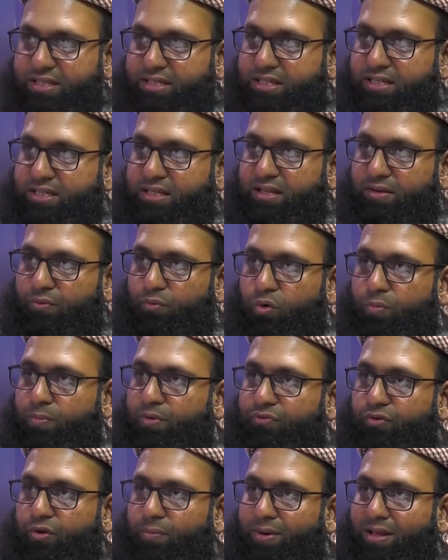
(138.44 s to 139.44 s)
is in the womb
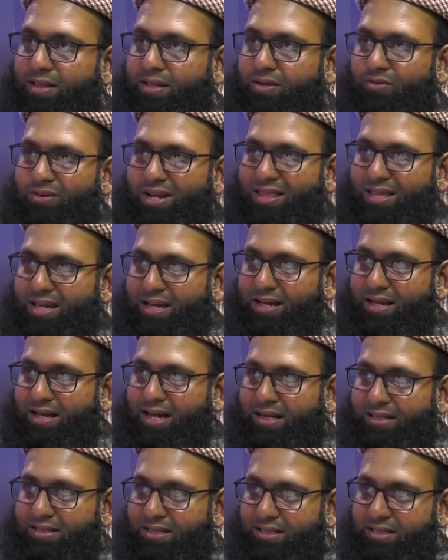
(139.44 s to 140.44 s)
of your mother, you're nothing
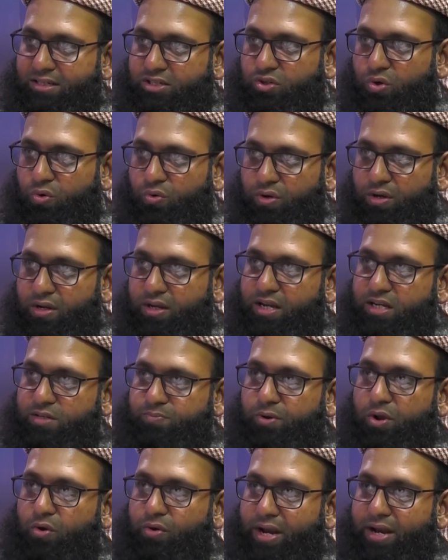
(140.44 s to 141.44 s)
until the soul is
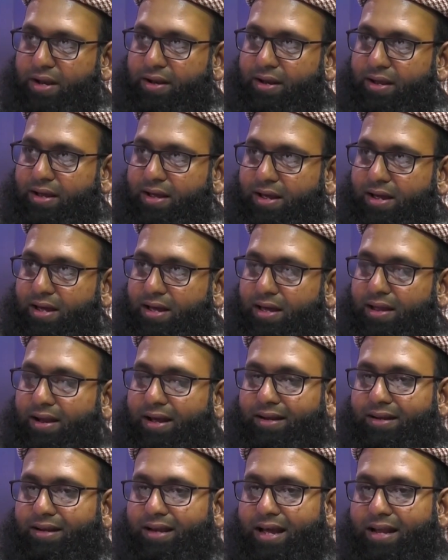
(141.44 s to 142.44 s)
blown in.
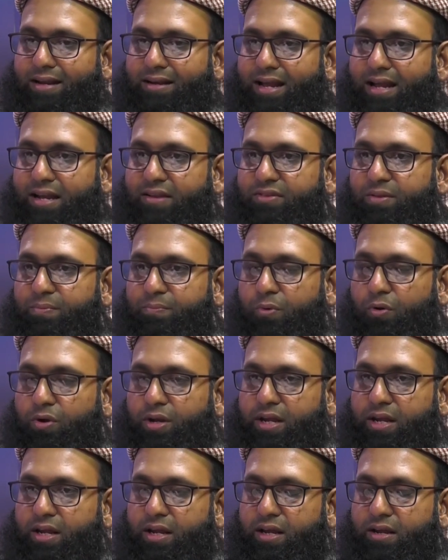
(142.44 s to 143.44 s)
Right? And, and if the
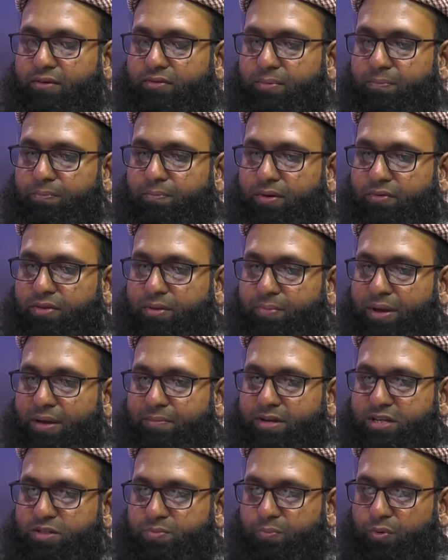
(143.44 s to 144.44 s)
body, if the, if the
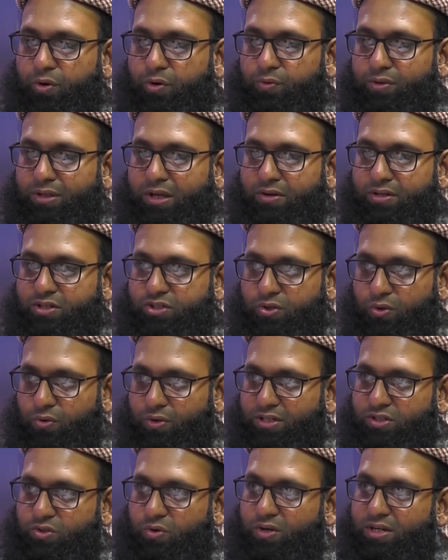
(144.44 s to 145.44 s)
baby is born without a soul,
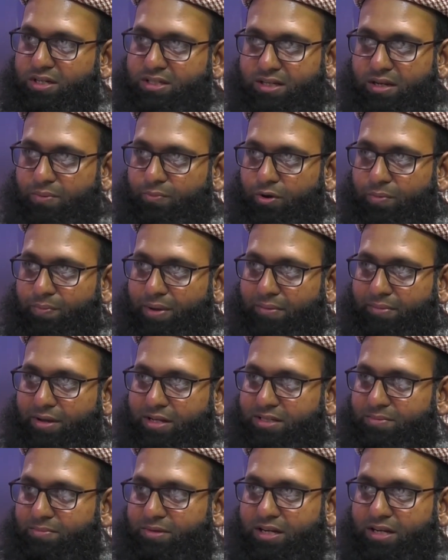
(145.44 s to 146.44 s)
it's called a stillborn baby,
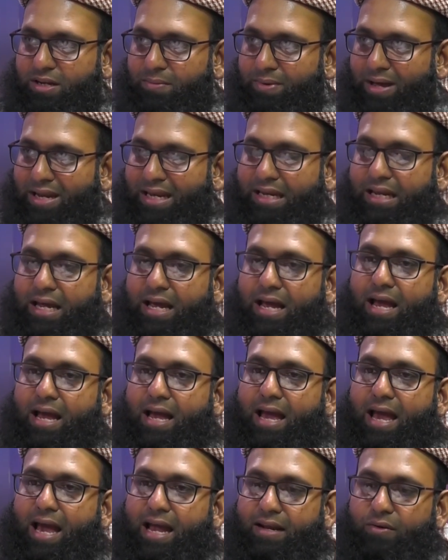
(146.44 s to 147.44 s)
it's immediately buried.
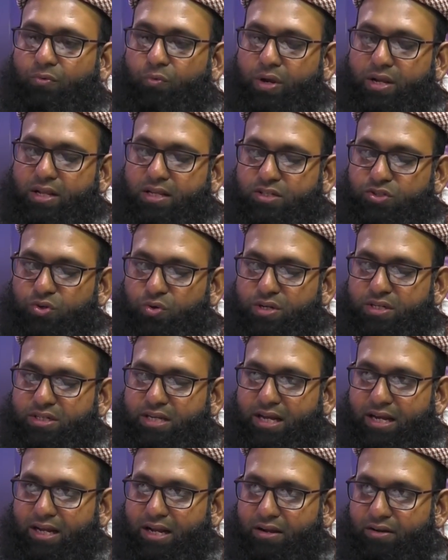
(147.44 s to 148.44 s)
And when the soul is
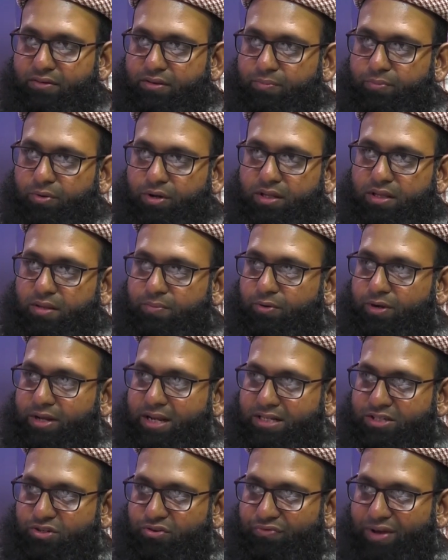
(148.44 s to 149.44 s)
taken out of the body, the body
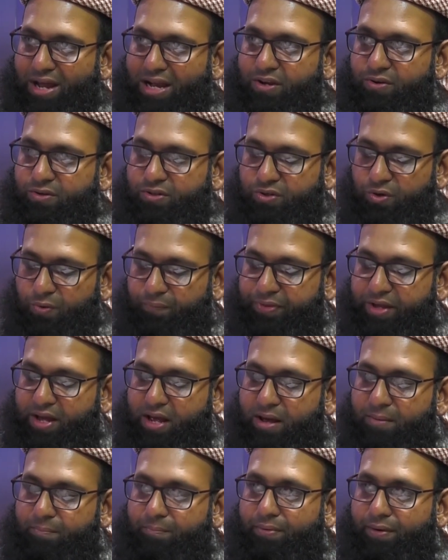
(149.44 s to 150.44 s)
has no value. So,
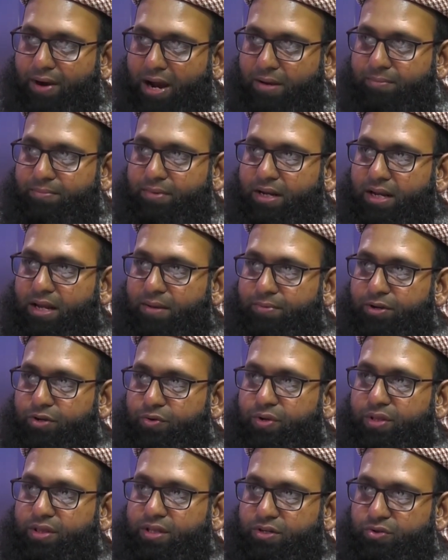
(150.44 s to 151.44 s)
primary
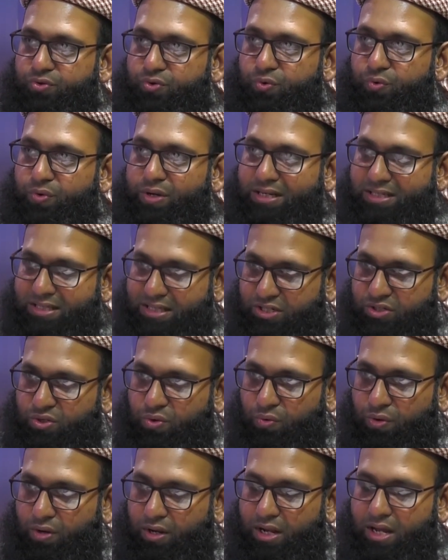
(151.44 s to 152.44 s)
between the two is the
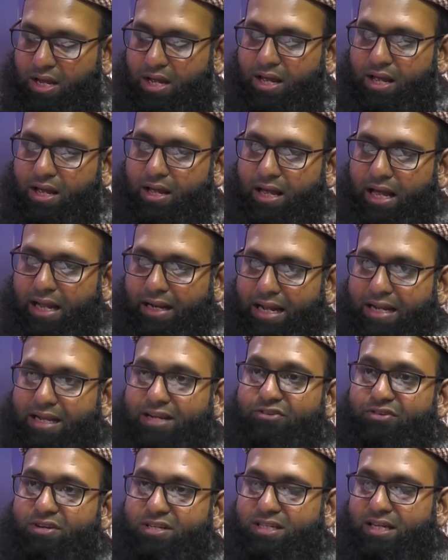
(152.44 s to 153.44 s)
soul. And, and
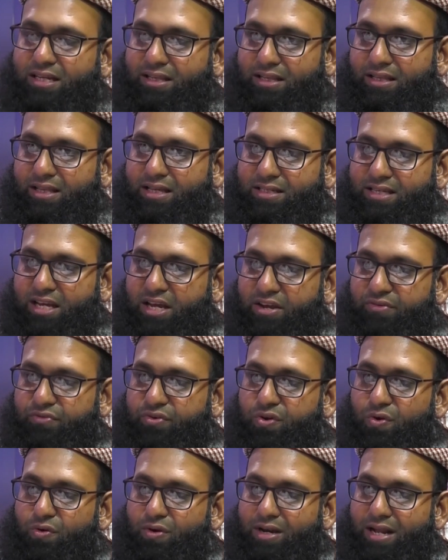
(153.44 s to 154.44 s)
interestingly, they say if
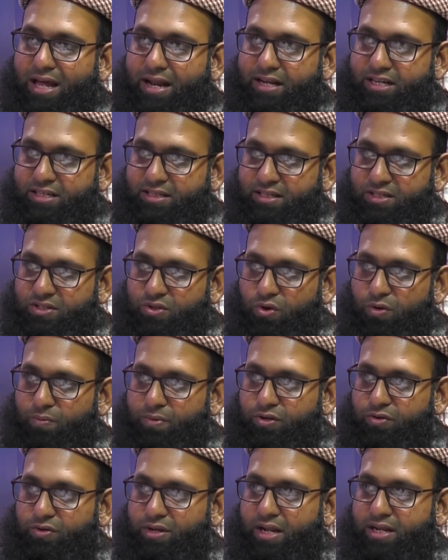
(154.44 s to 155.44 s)
you don't nourish the soul
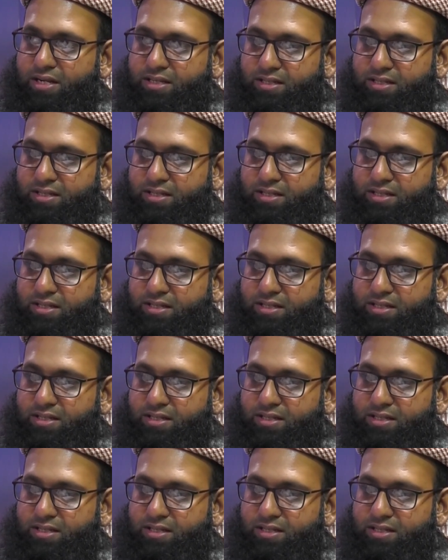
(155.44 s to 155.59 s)
but you nourish